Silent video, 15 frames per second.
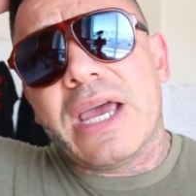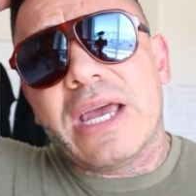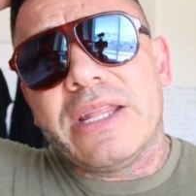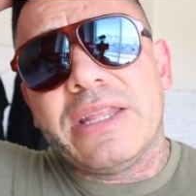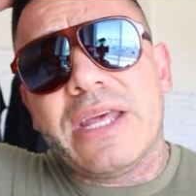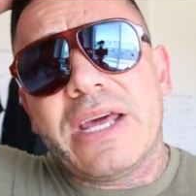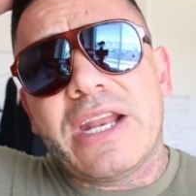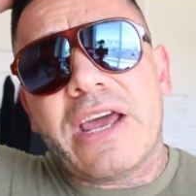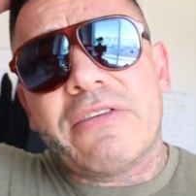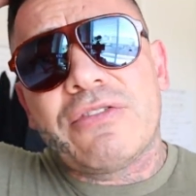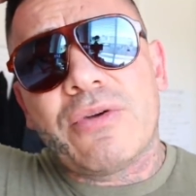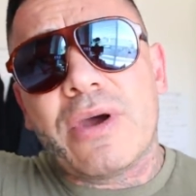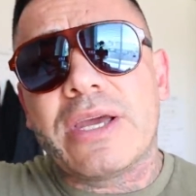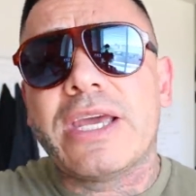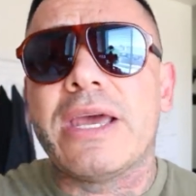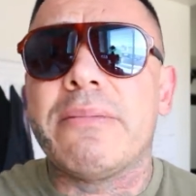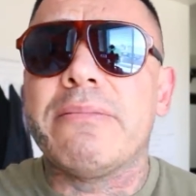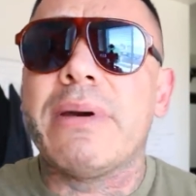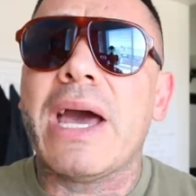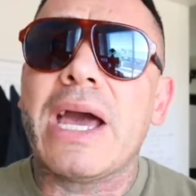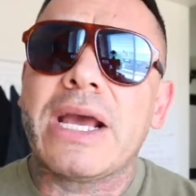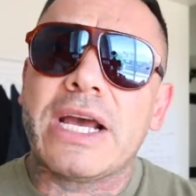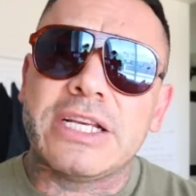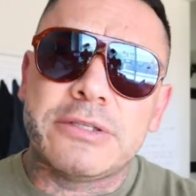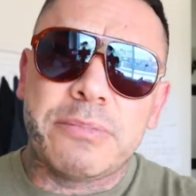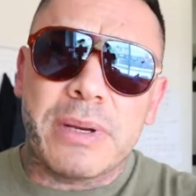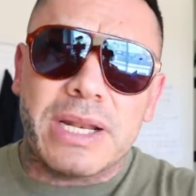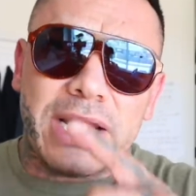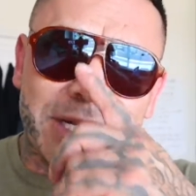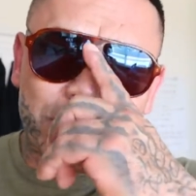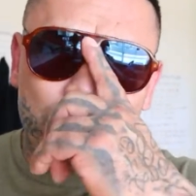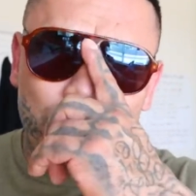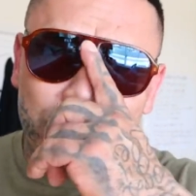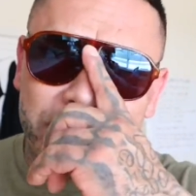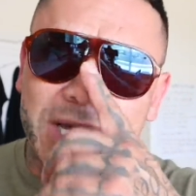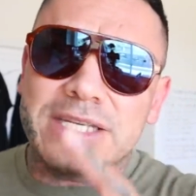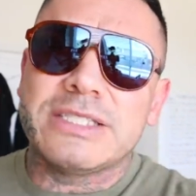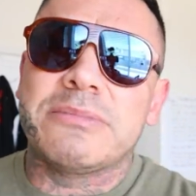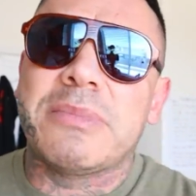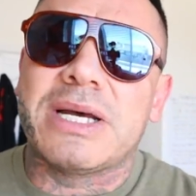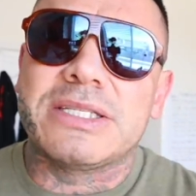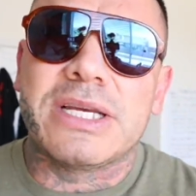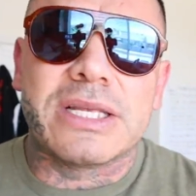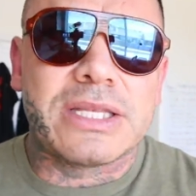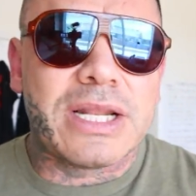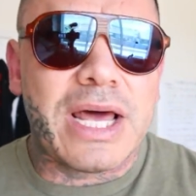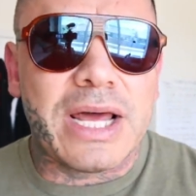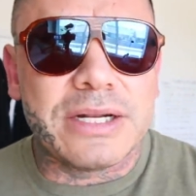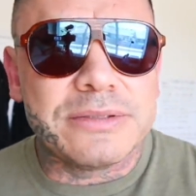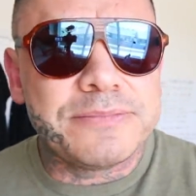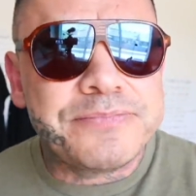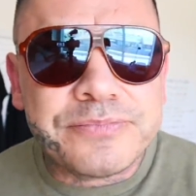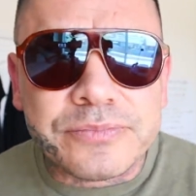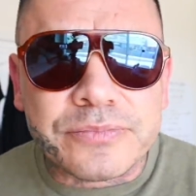And then after I came back, I spent like 2 days in Mazatlan.